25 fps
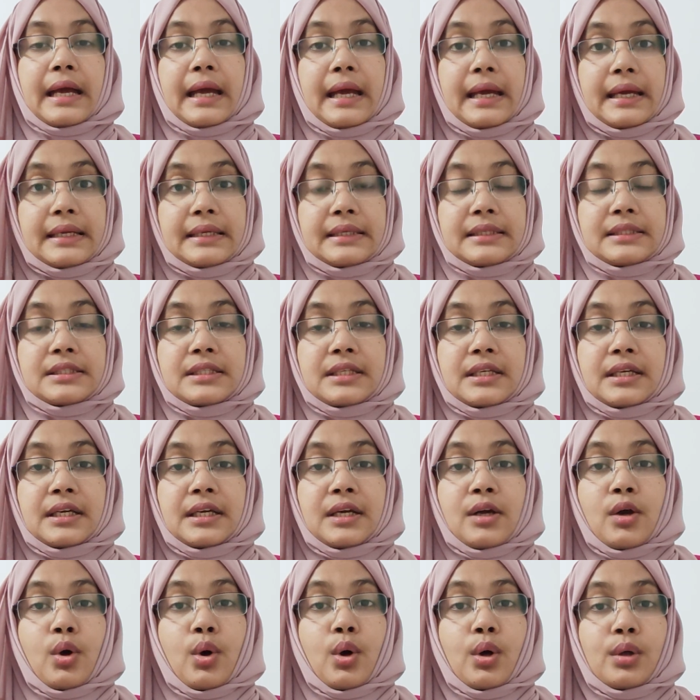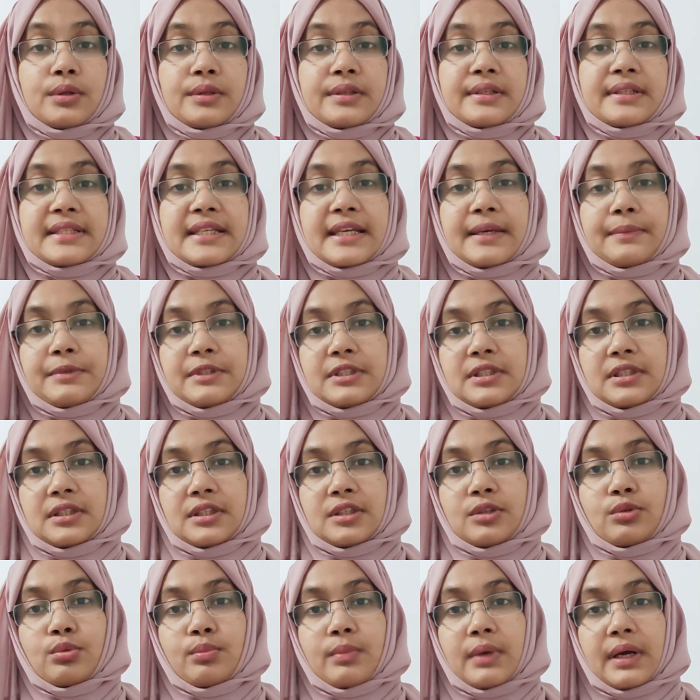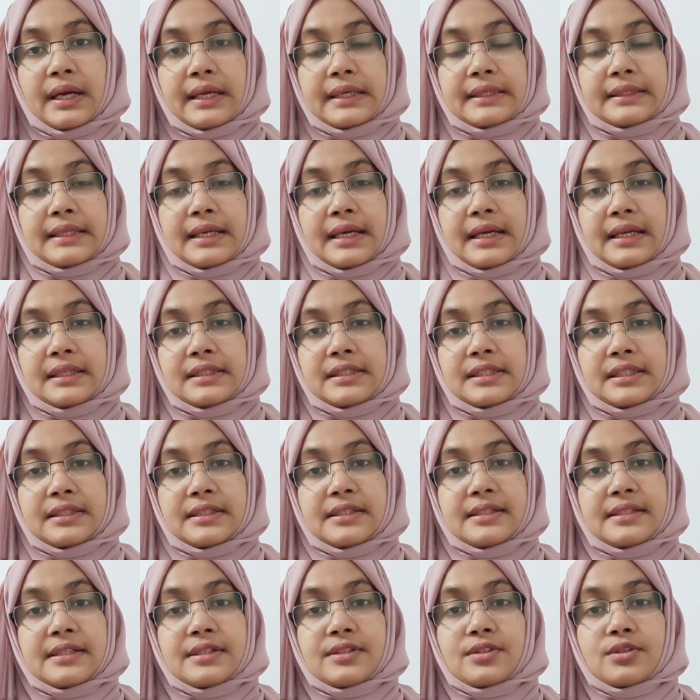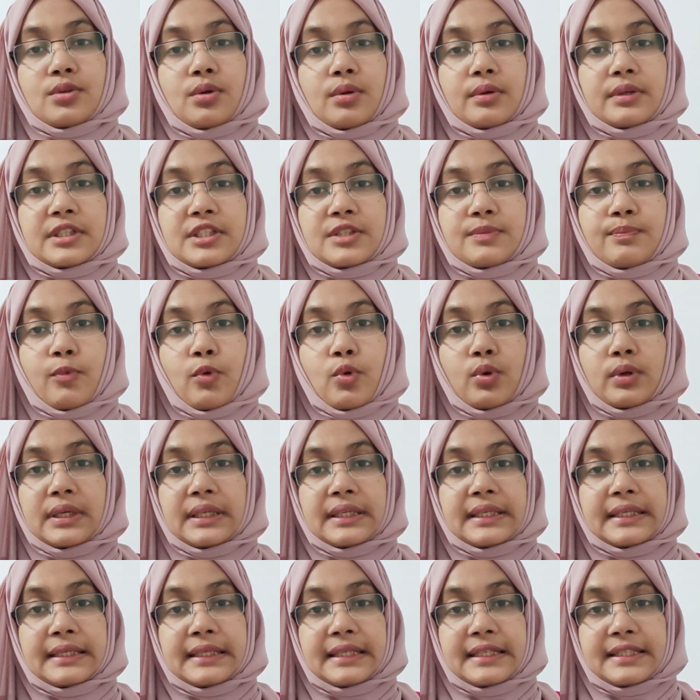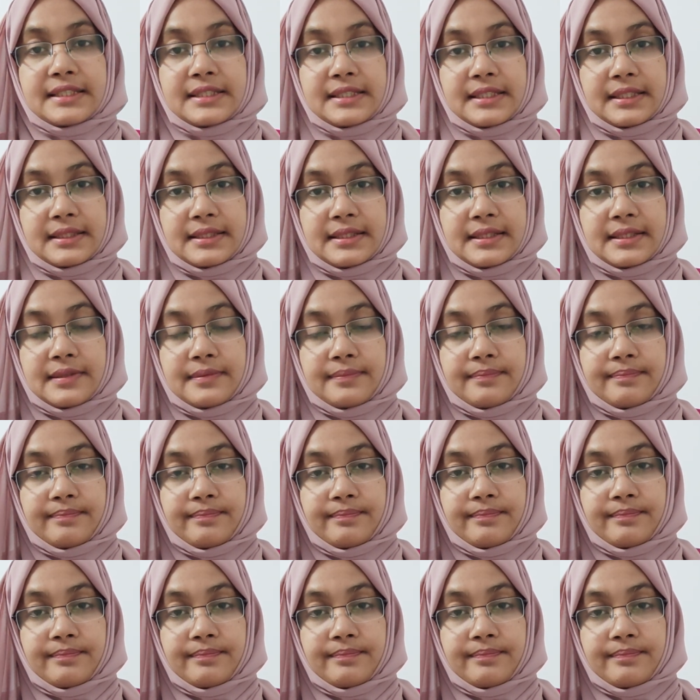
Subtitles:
And always keep it in your mind that this is not a spoken English test.